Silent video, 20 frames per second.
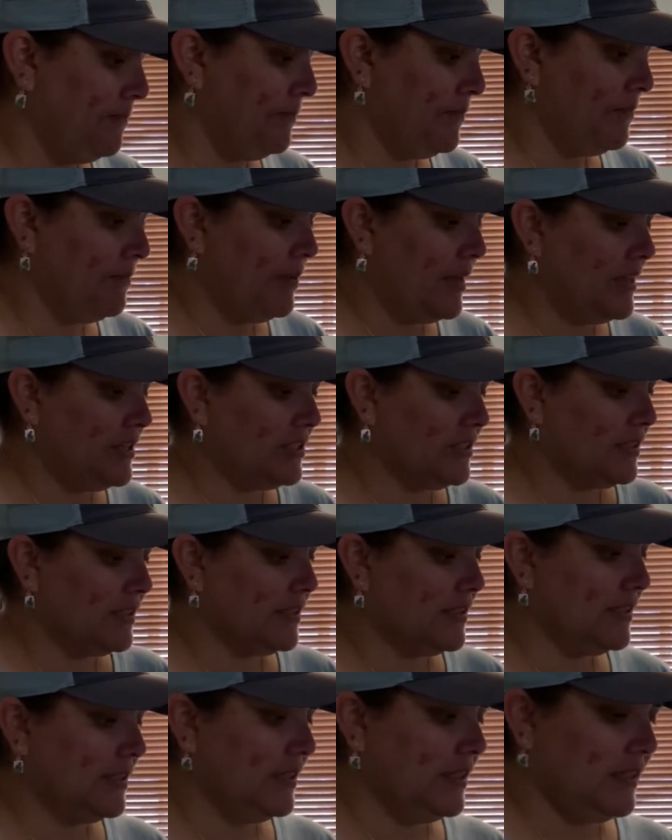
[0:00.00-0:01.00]

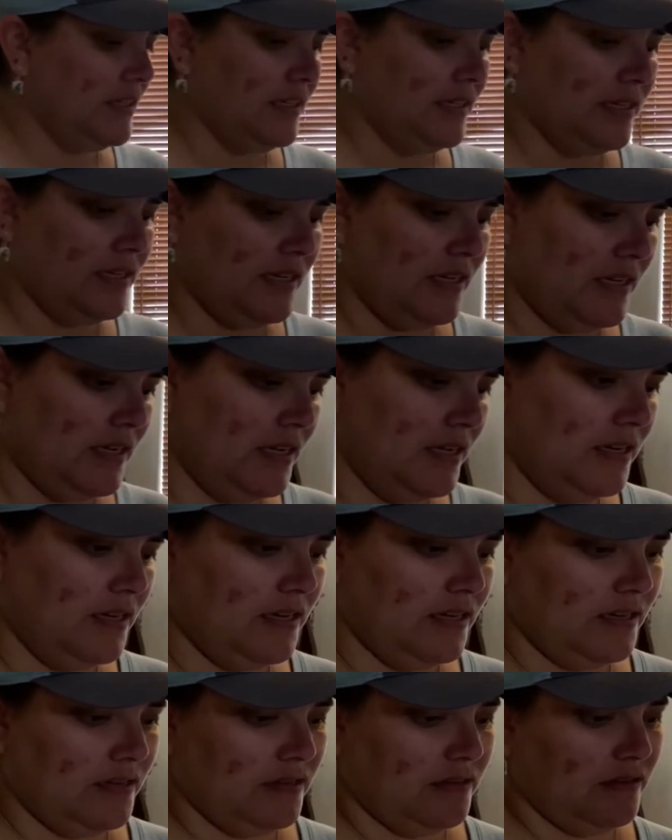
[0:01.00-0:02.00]
basically
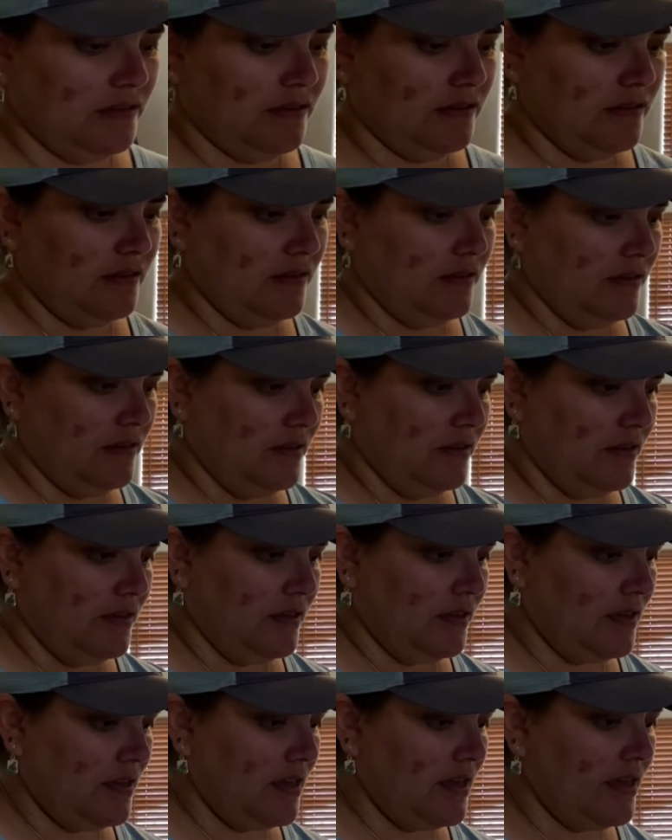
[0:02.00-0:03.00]

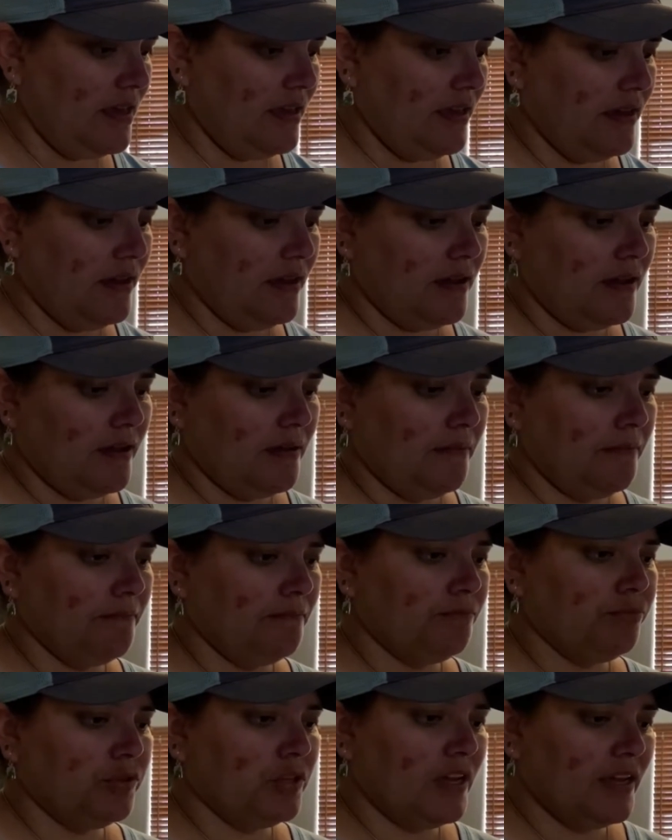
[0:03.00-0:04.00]
a
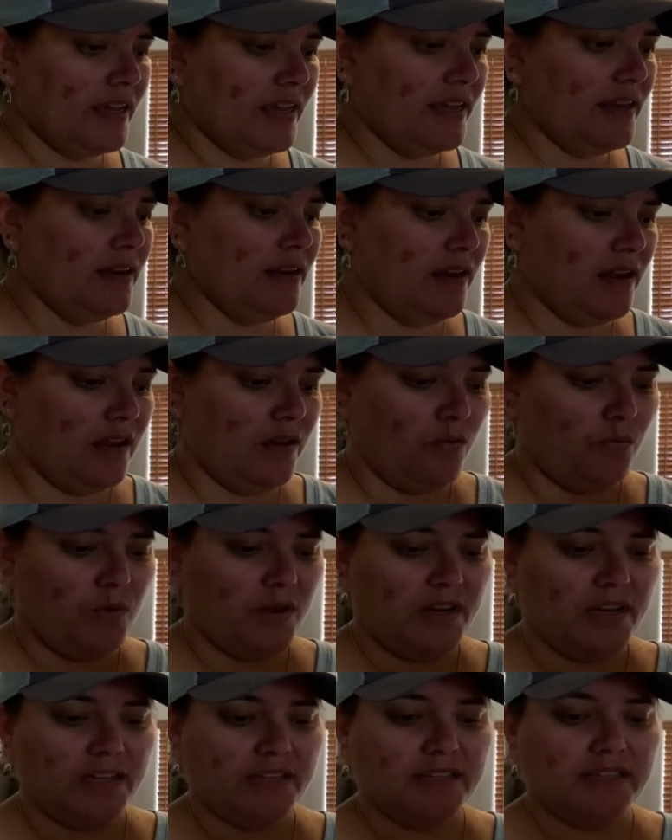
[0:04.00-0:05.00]
plug-in, and
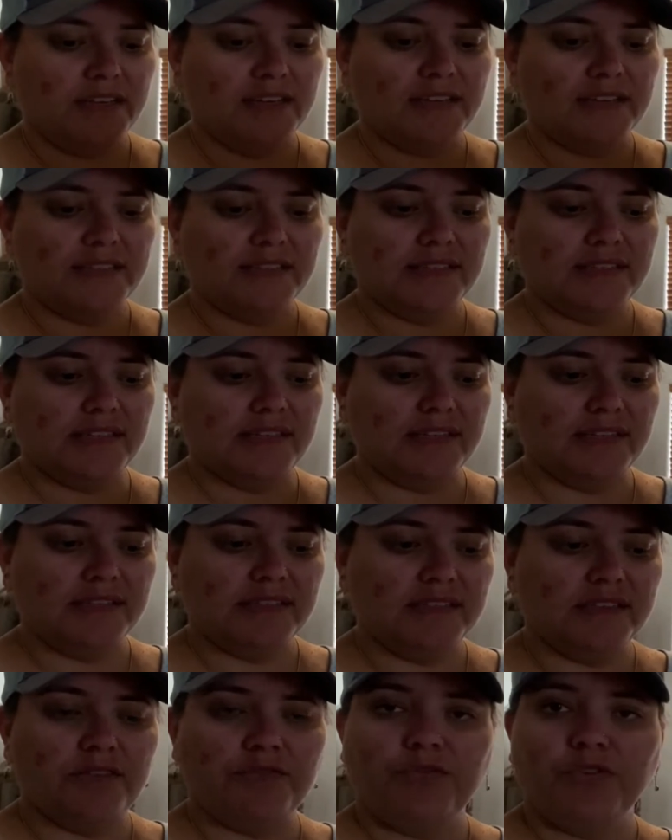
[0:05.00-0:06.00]
what it does
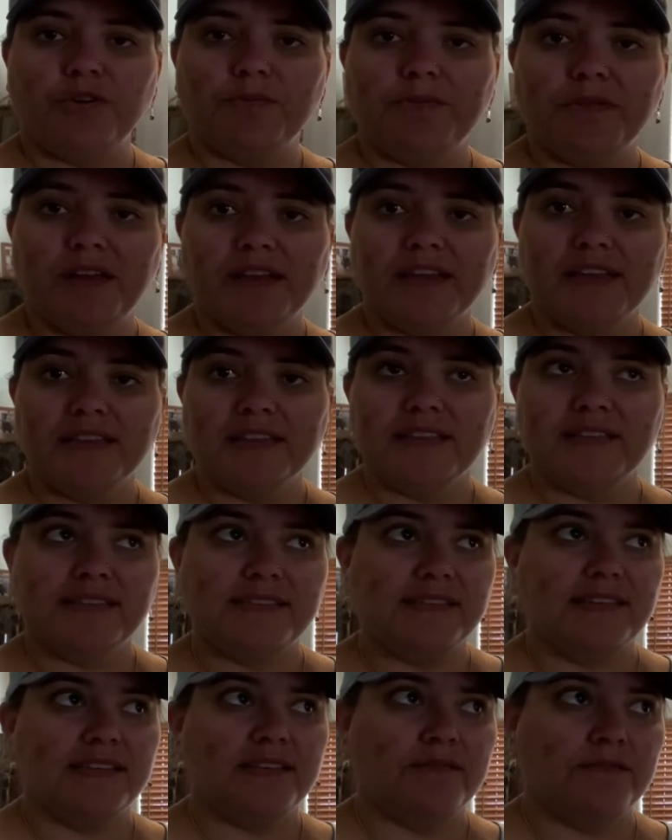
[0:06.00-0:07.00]
is if we're plugging this
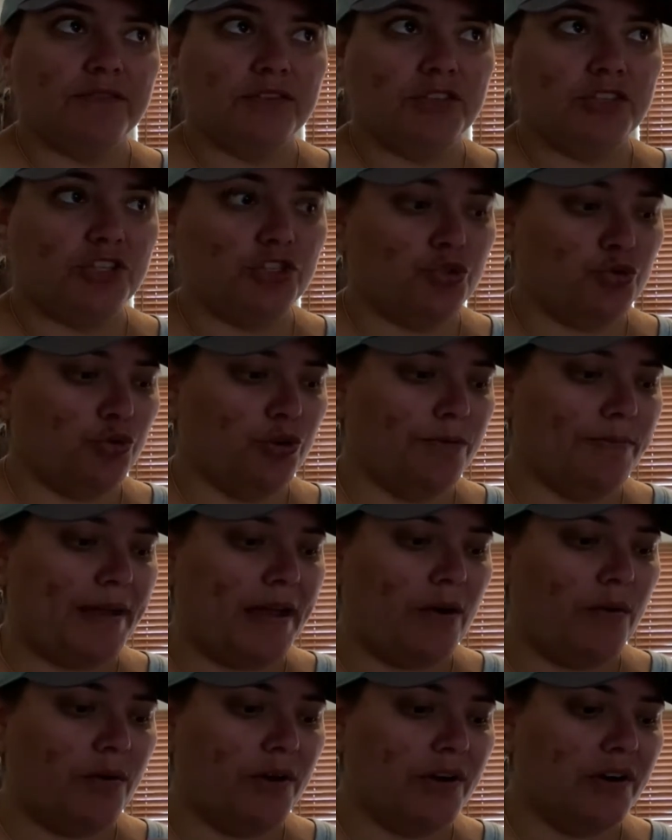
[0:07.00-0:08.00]
in to shore
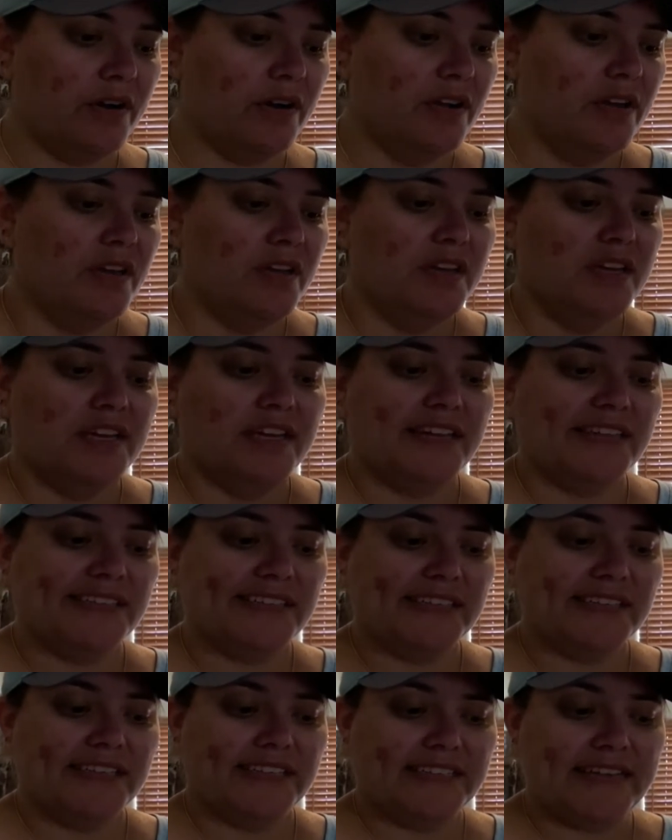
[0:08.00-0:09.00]
power, it's
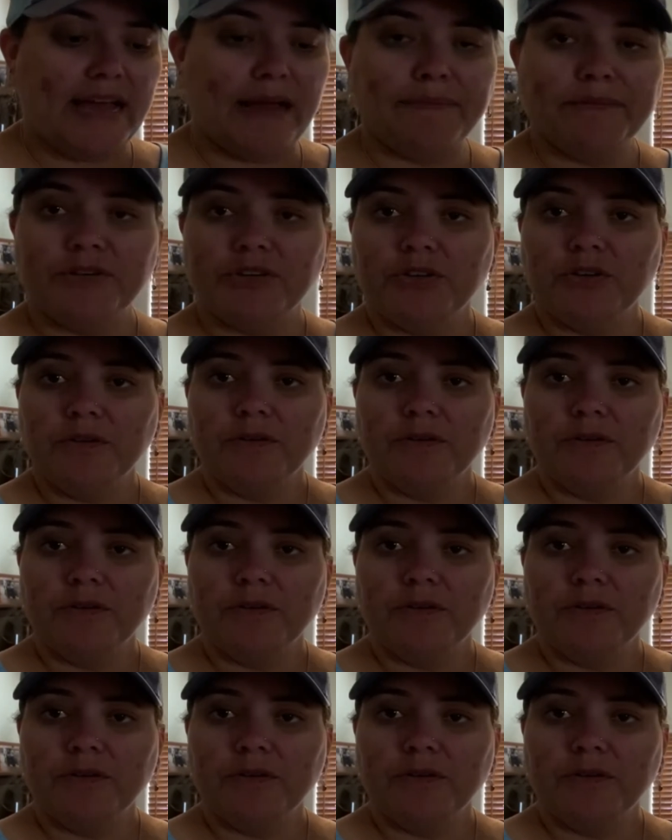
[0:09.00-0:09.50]
an adapter.